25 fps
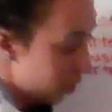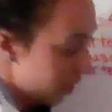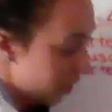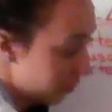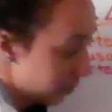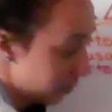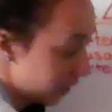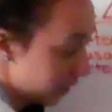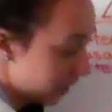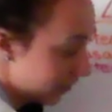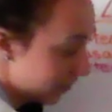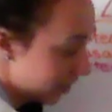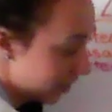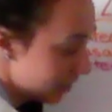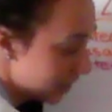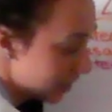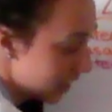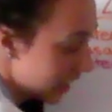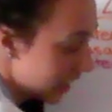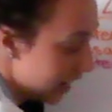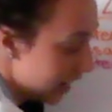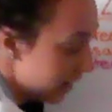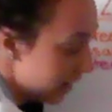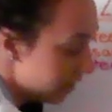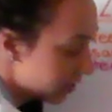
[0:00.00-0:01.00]
1 would give us
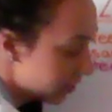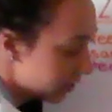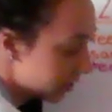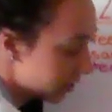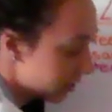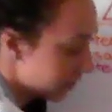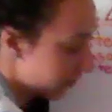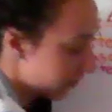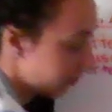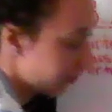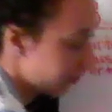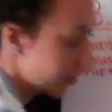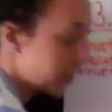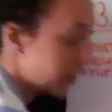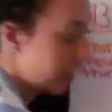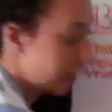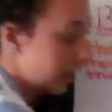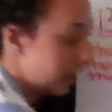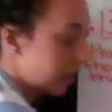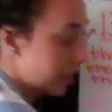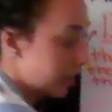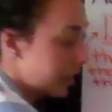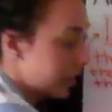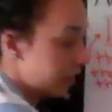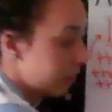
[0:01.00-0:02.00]
8.
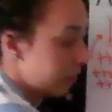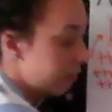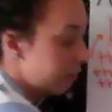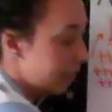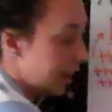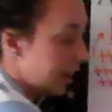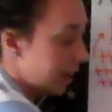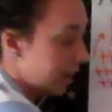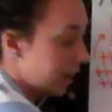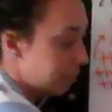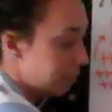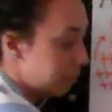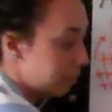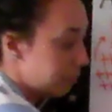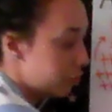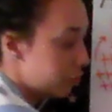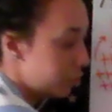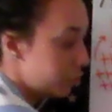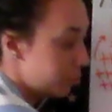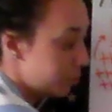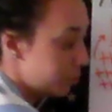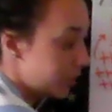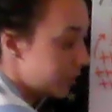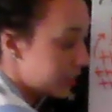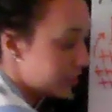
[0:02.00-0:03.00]

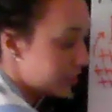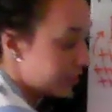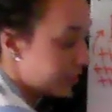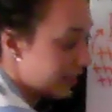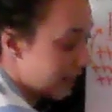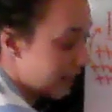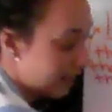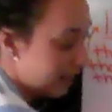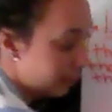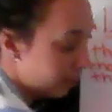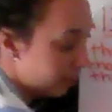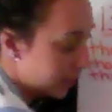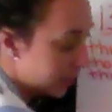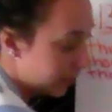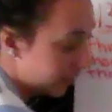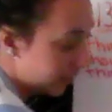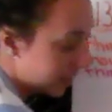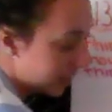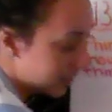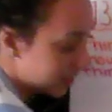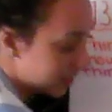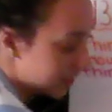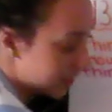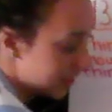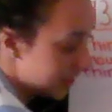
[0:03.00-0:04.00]
2 plus 5 would give
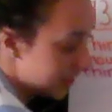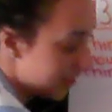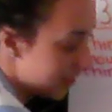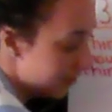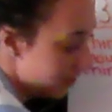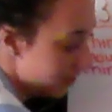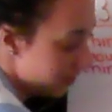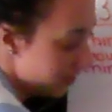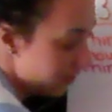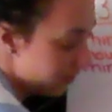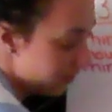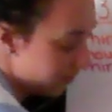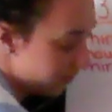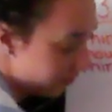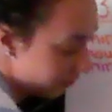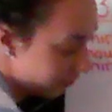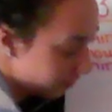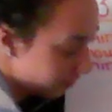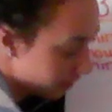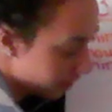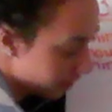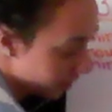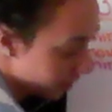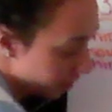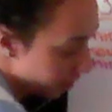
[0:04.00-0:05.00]
us 7.
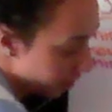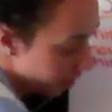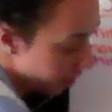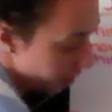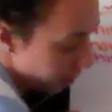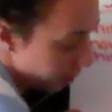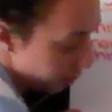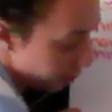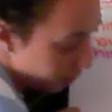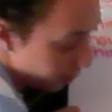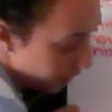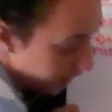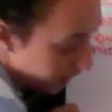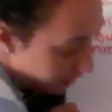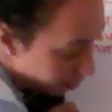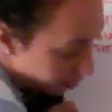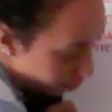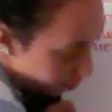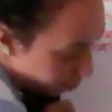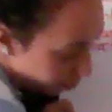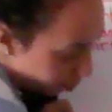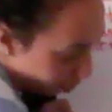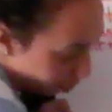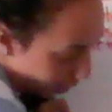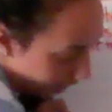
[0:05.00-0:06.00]
We need
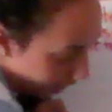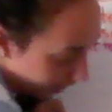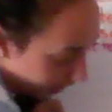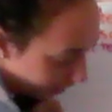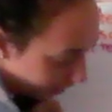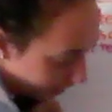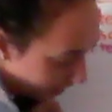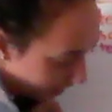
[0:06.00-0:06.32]
to bring